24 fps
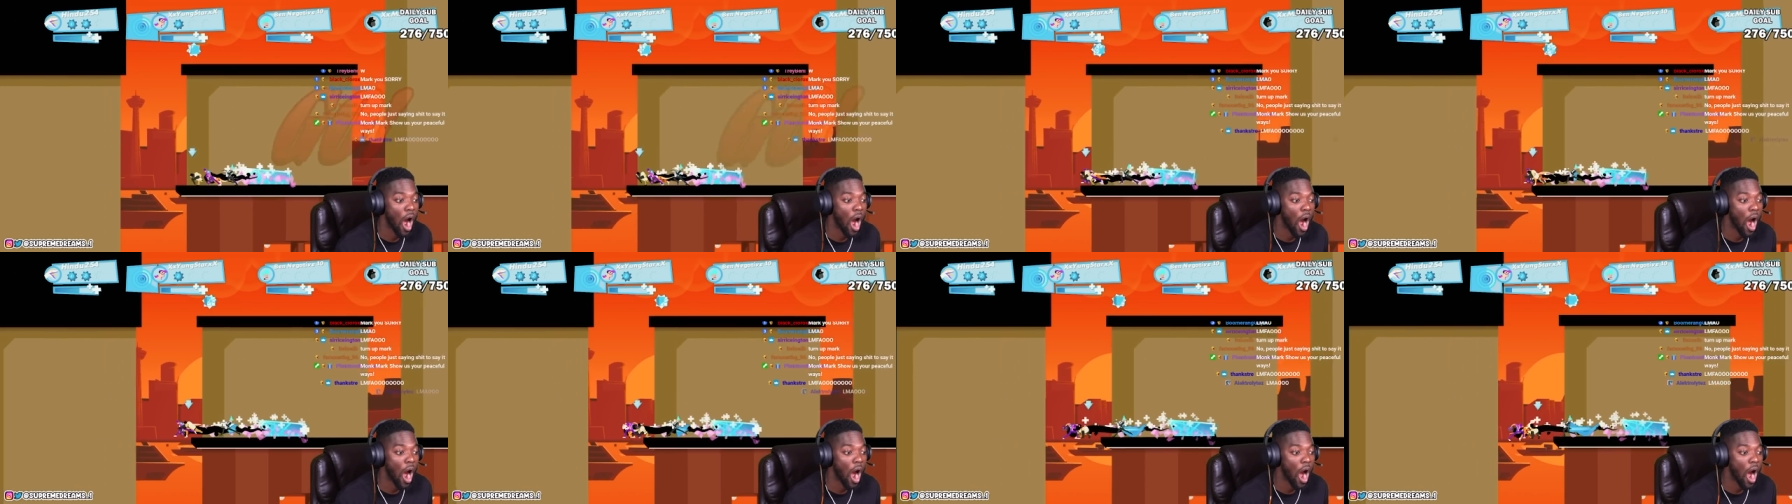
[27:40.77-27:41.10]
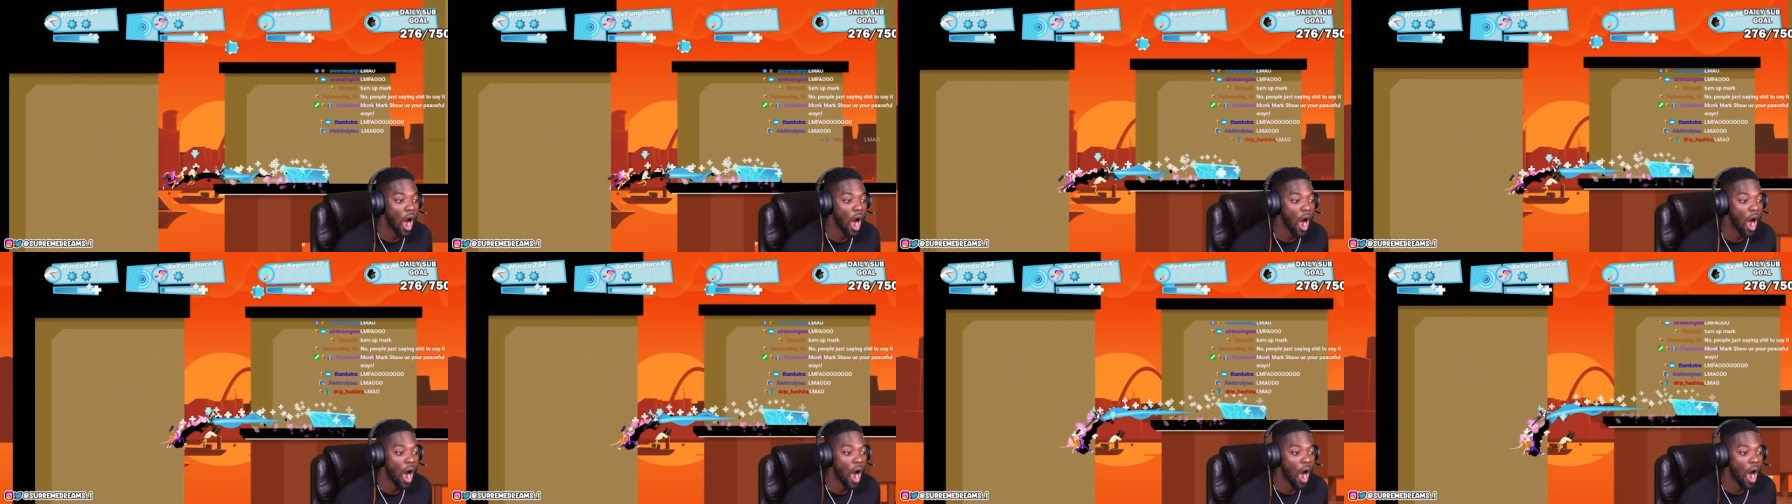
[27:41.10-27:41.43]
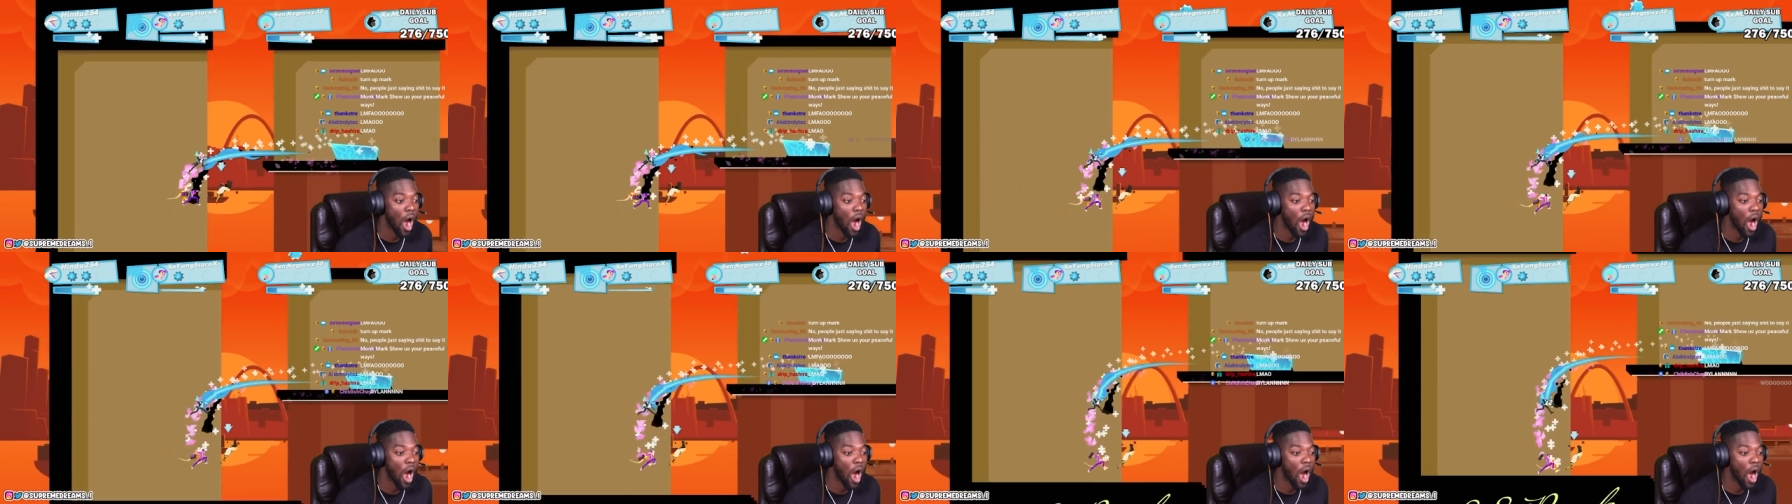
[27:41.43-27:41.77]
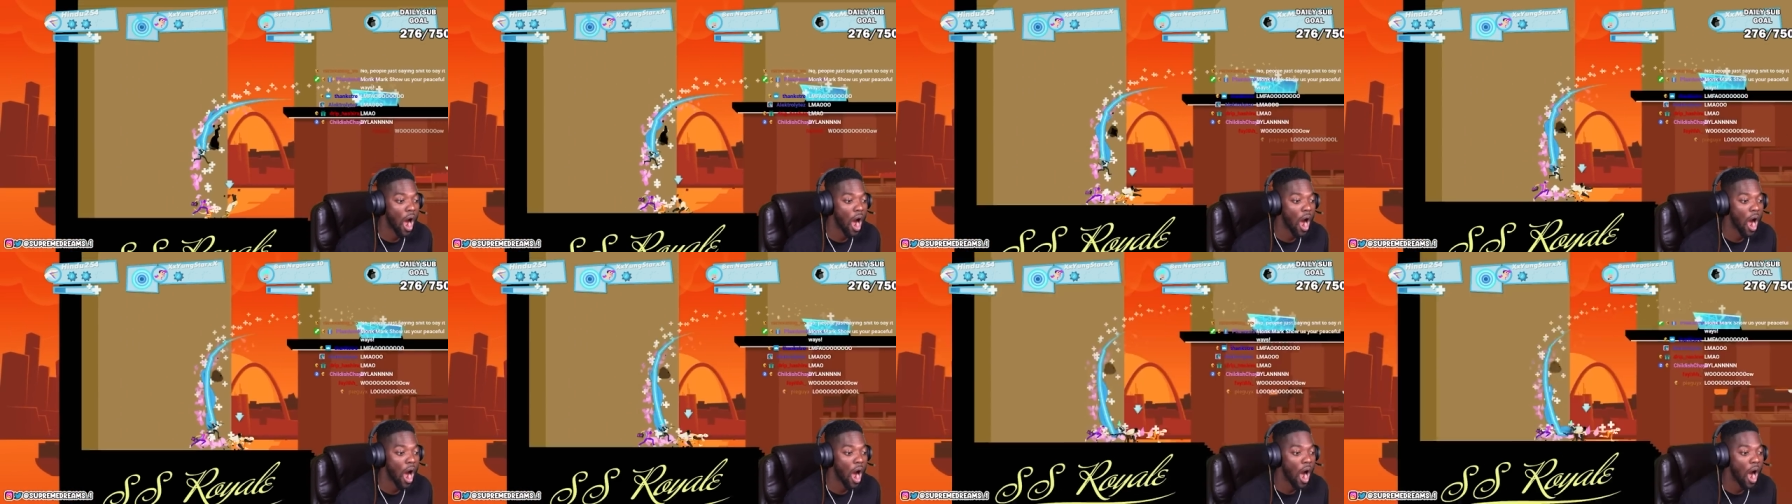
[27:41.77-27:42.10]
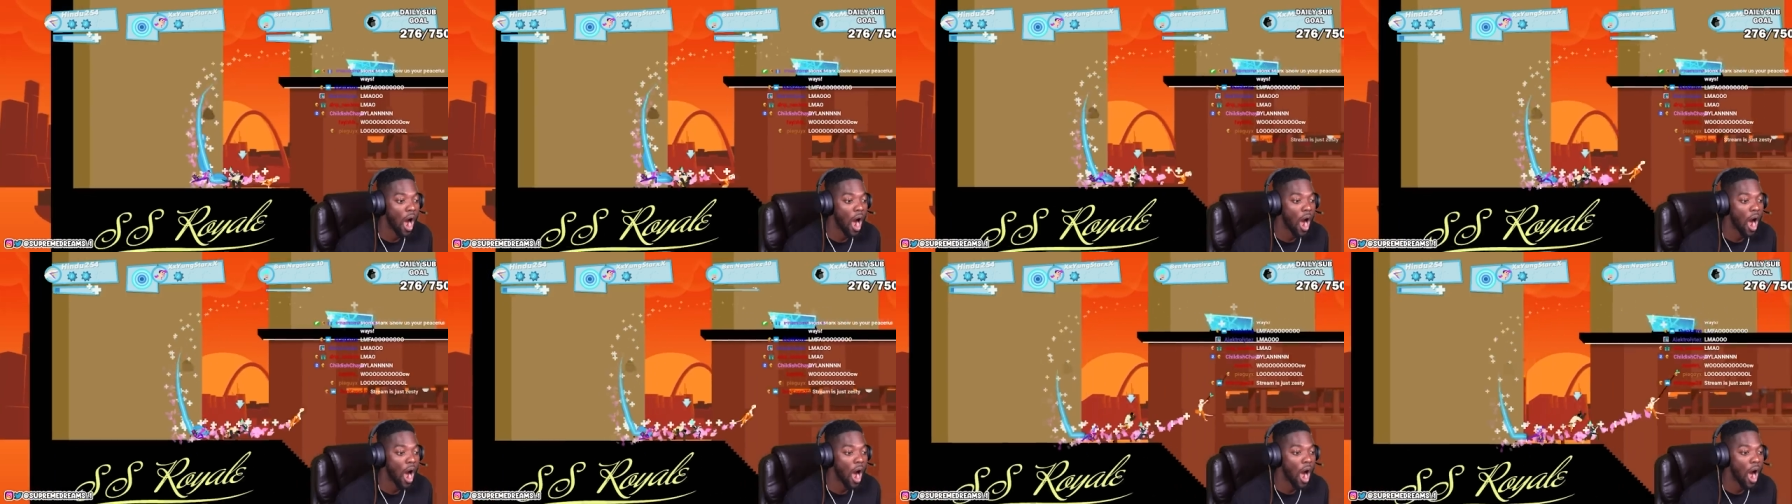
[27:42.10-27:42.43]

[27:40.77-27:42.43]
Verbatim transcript: My fucking mic's fucked.